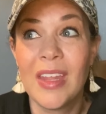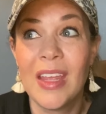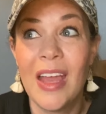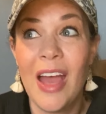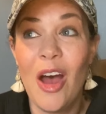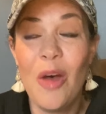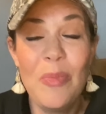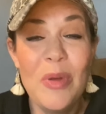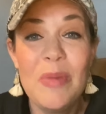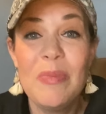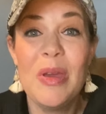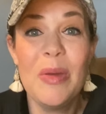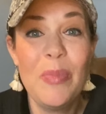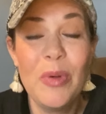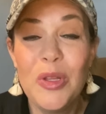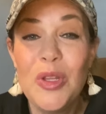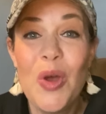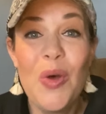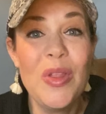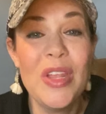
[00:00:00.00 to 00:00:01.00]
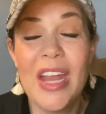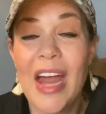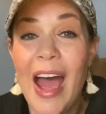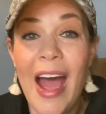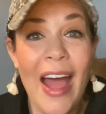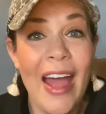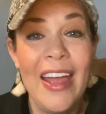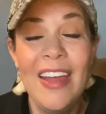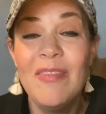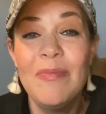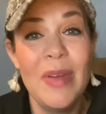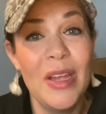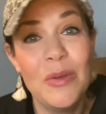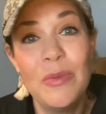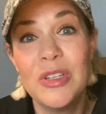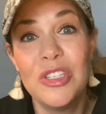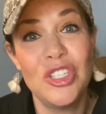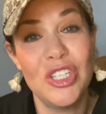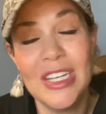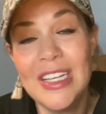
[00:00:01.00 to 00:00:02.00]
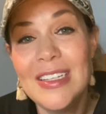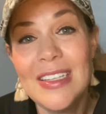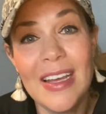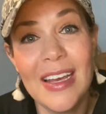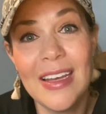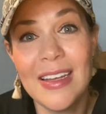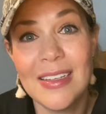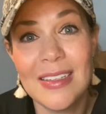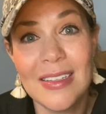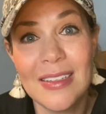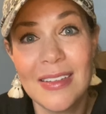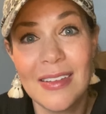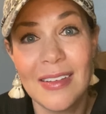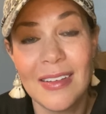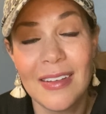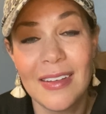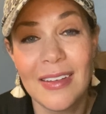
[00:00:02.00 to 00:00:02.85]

helping people know that I have been with Jesus?